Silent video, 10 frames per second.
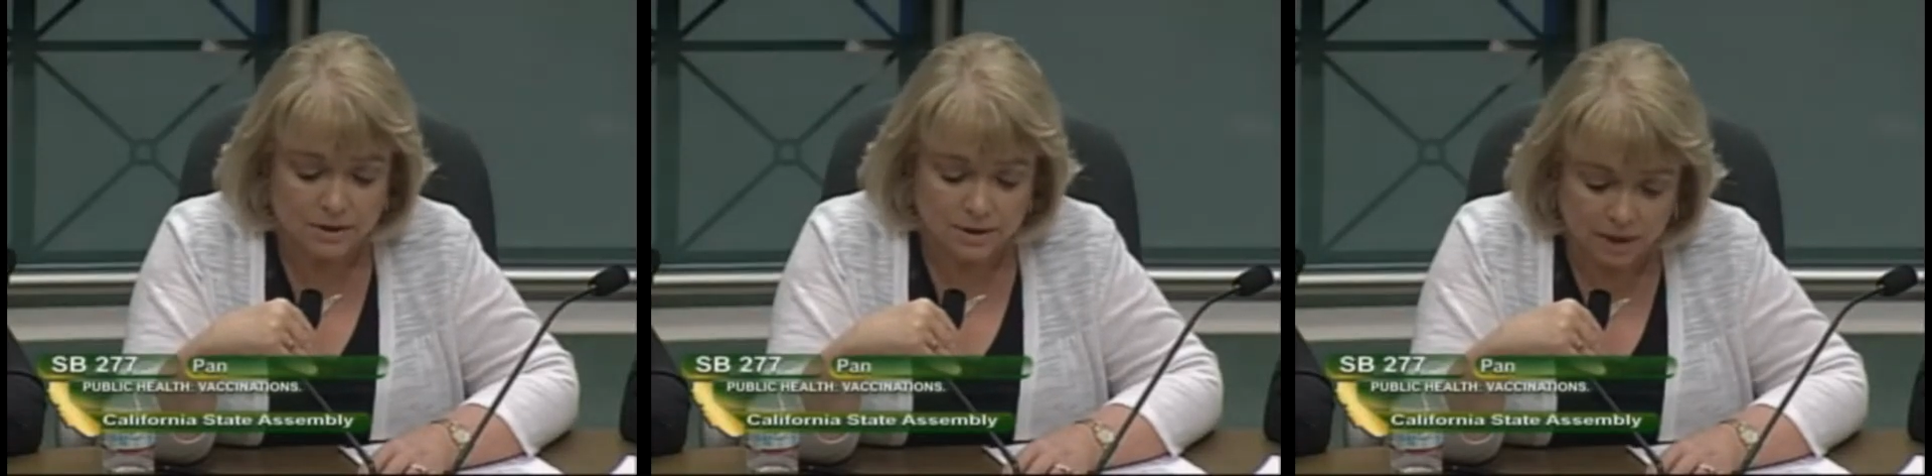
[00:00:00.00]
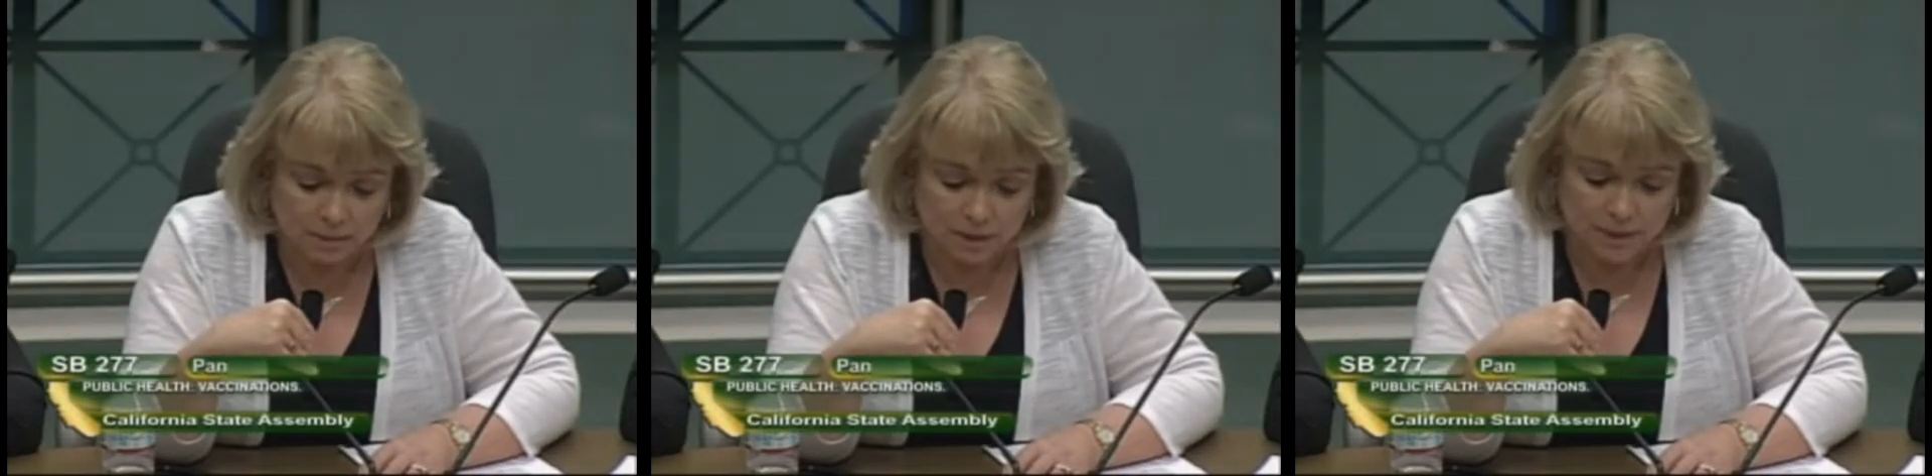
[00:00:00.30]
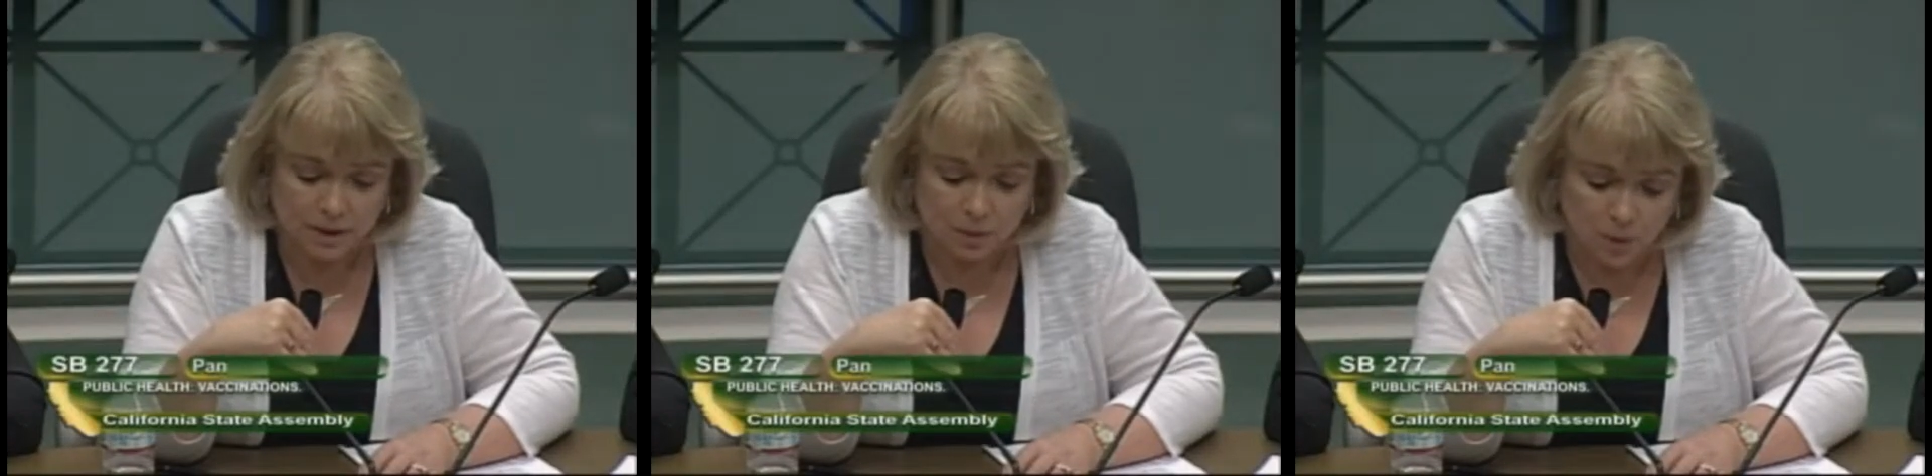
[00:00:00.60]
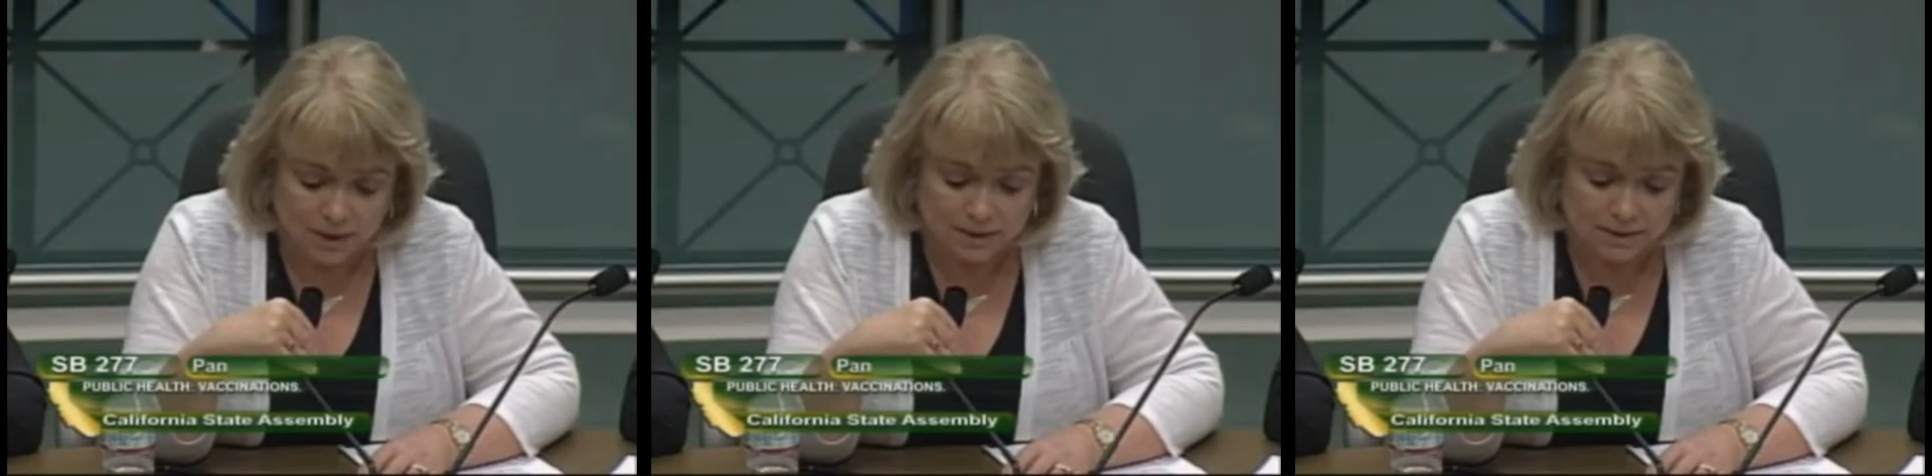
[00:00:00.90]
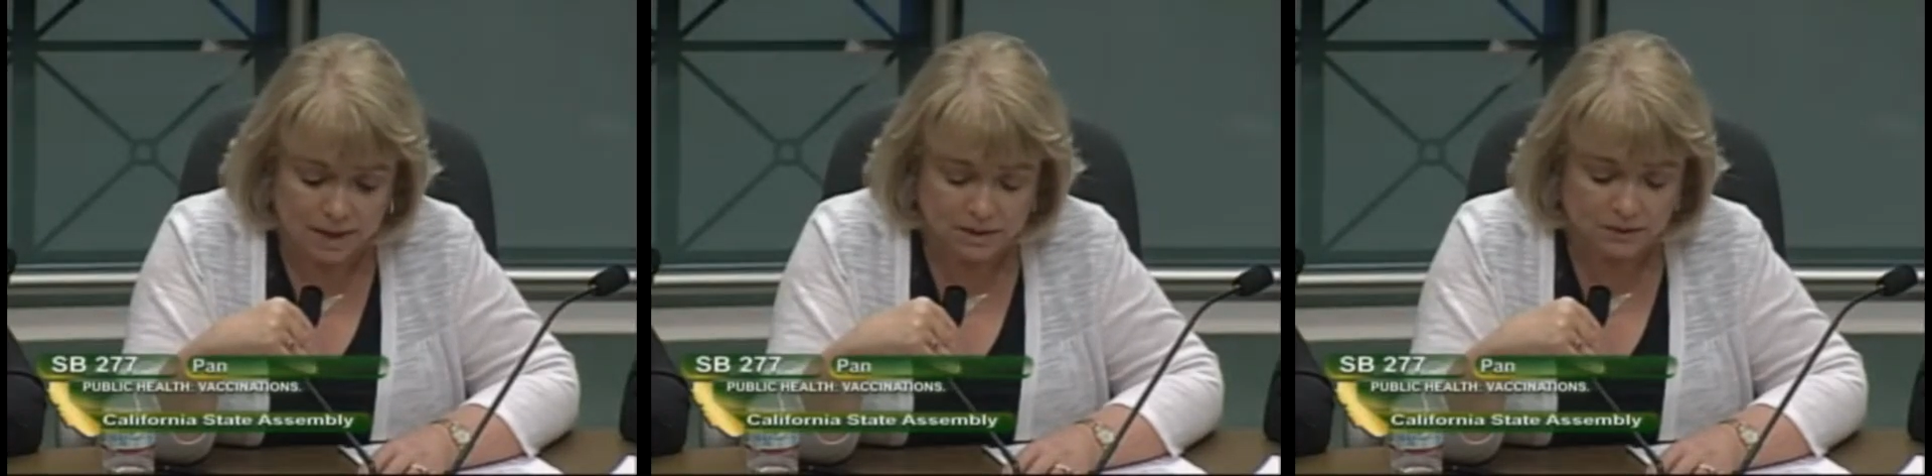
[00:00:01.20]
to implement a
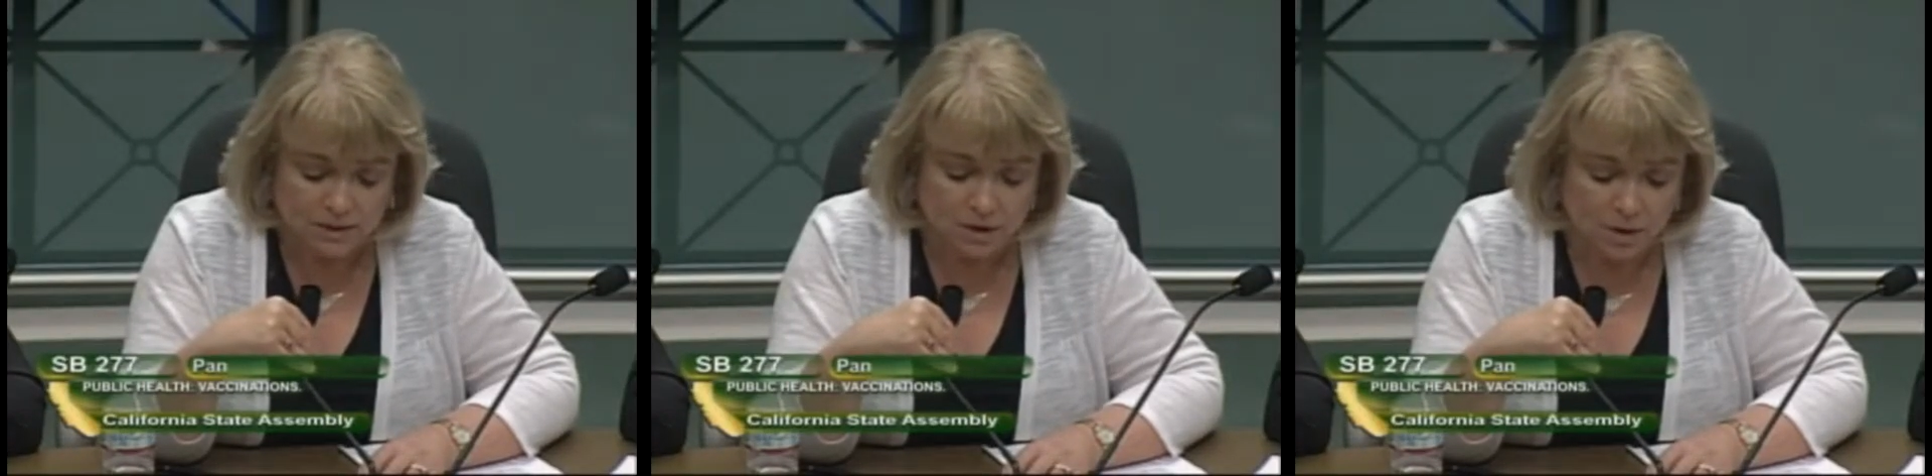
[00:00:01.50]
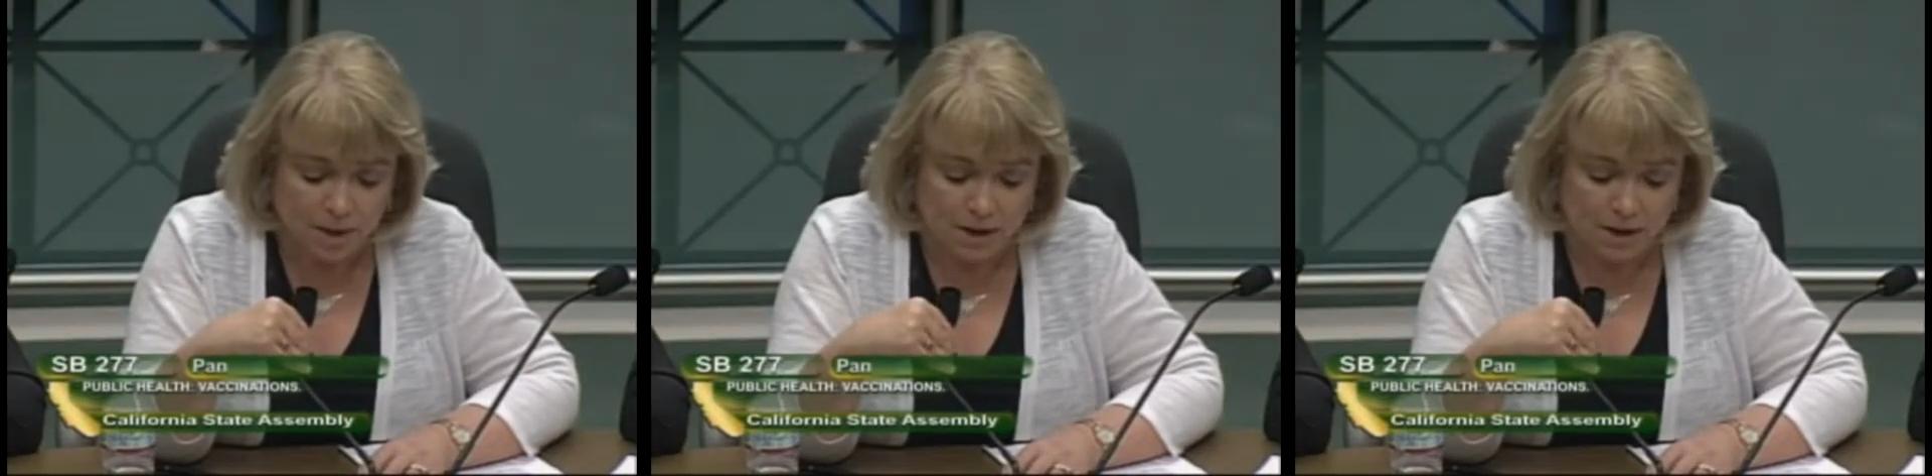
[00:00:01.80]
one-size-fits-all